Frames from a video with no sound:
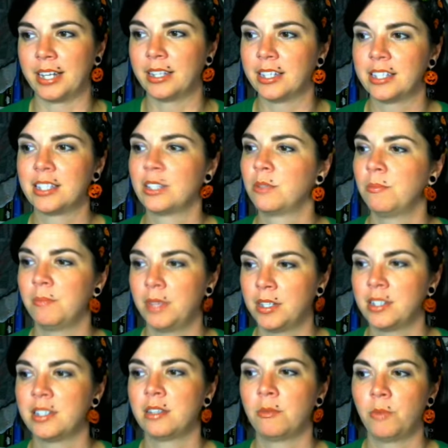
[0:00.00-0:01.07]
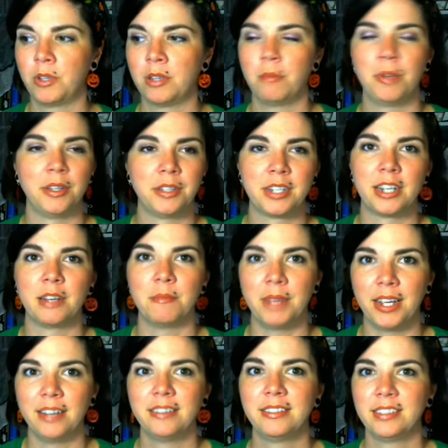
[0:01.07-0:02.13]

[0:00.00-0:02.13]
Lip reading: this is what the build's gonna be.